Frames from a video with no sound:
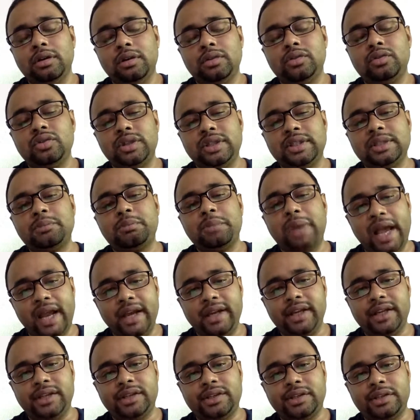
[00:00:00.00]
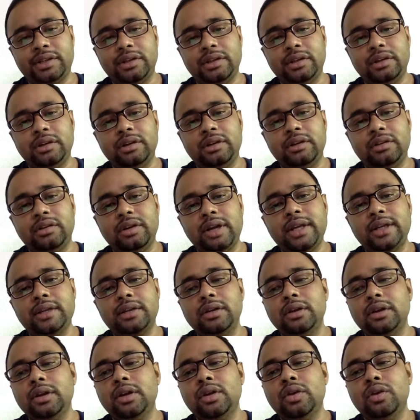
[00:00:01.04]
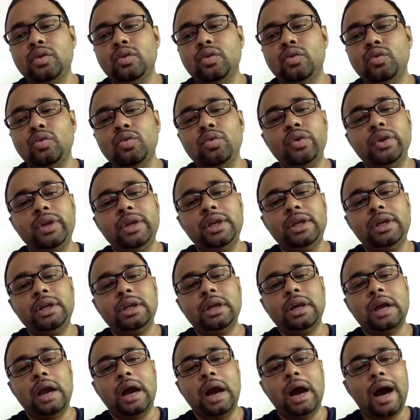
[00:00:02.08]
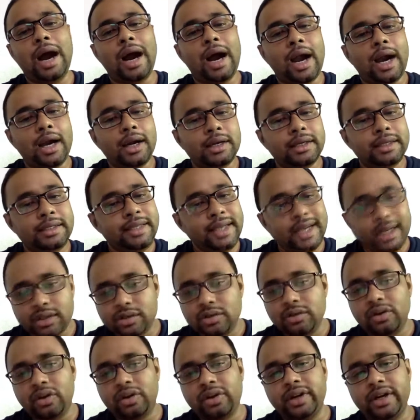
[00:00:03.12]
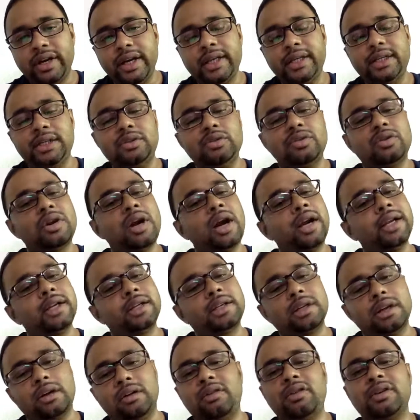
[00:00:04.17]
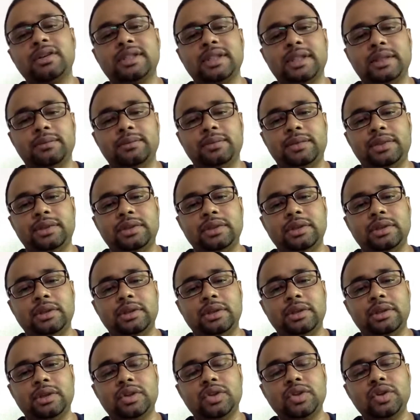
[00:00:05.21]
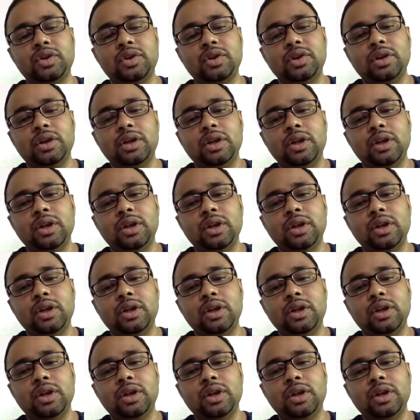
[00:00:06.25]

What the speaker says: to this planet, right? We are yet not ready to correct ourselves. So